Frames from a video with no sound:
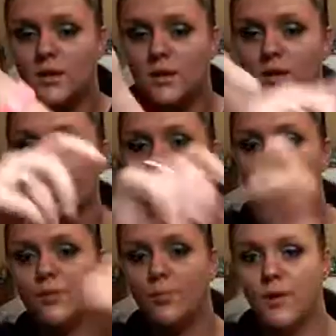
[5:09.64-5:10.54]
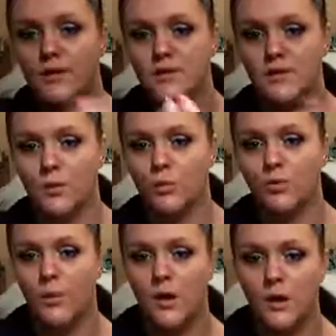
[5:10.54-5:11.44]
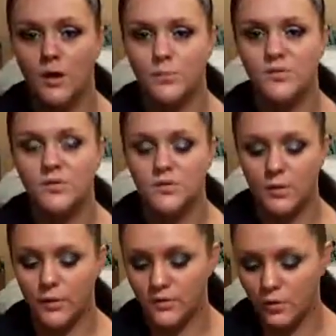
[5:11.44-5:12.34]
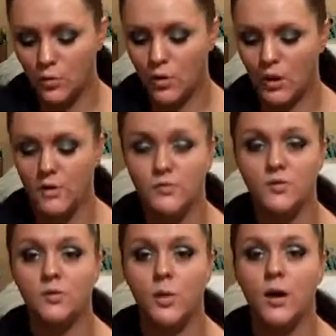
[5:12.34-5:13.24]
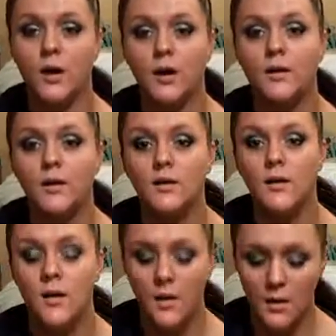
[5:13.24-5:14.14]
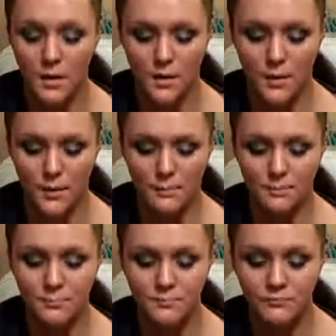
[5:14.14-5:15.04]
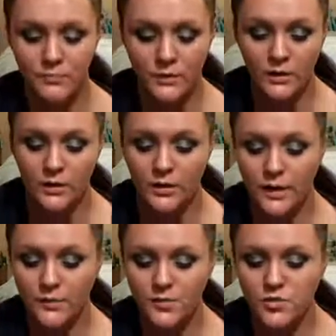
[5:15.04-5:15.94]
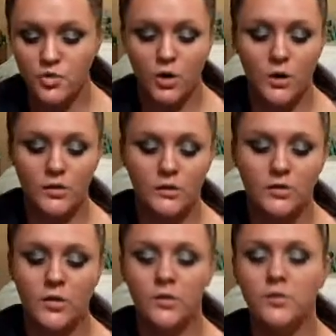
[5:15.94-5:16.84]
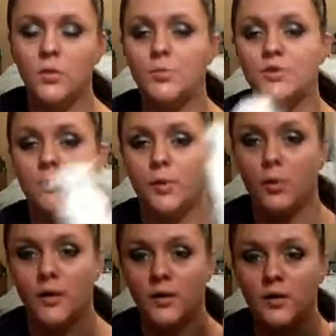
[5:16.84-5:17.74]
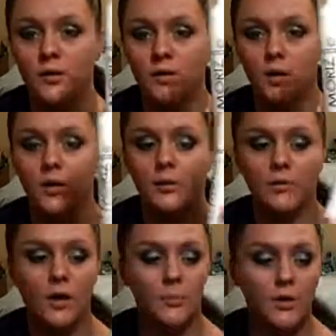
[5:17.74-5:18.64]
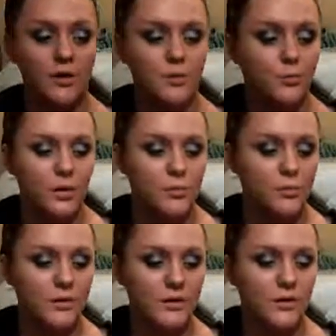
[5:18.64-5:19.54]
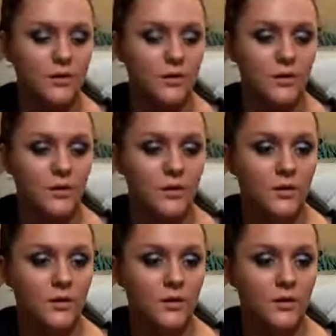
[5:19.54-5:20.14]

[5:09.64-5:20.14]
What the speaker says: together and kind of blend it in with my arms so it's all kind of just one colour. Now this dries super duper quick. I mean probably